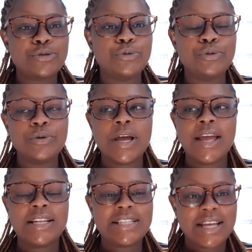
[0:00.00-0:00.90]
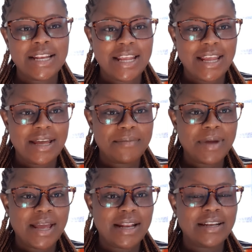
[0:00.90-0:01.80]
to 10 a.m.
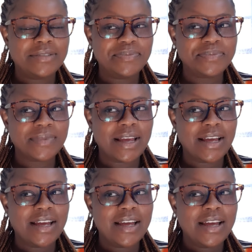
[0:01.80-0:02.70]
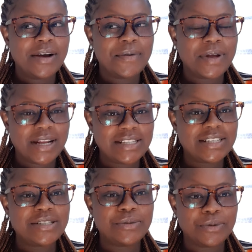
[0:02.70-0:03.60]
and when I
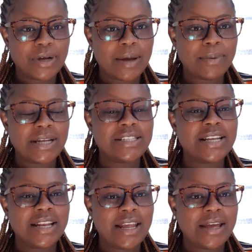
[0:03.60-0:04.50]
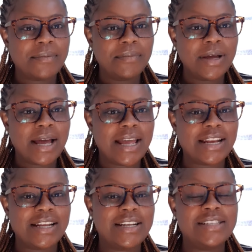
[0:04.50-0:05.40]
just woke up at 10 a.m. I
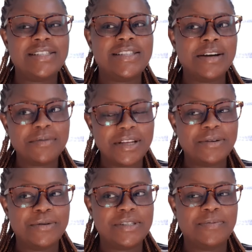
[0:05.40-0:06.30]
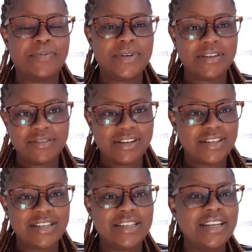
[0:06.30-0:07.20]
realized something was
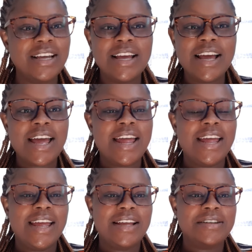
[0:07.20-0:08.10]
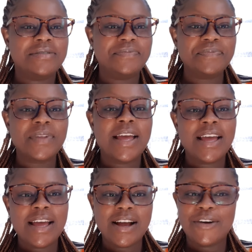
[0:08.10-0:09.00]
definitely
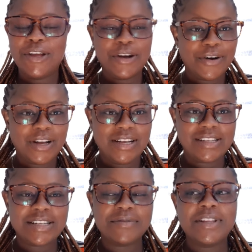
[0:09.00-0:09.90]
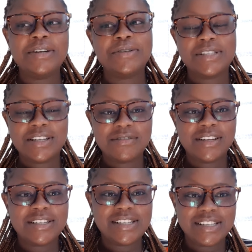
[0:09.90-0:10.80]
going on. Something was
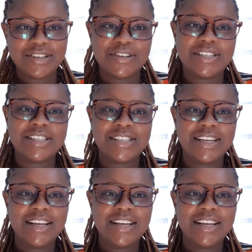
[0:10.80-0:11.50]
definitely not,